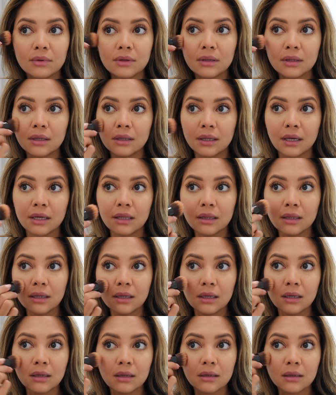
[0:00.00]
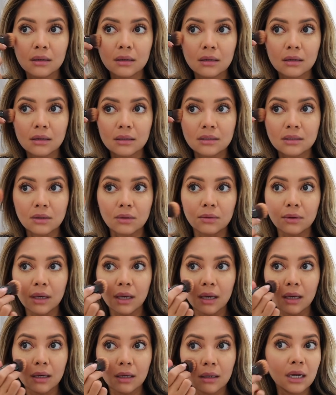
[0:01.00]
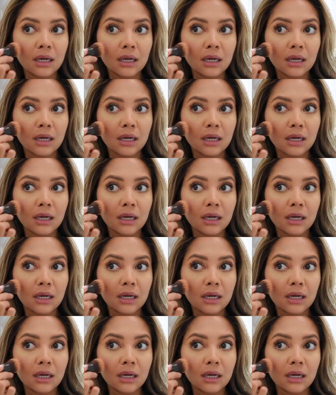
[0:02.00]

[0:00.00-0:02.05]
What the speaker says: really lightly, it's okay.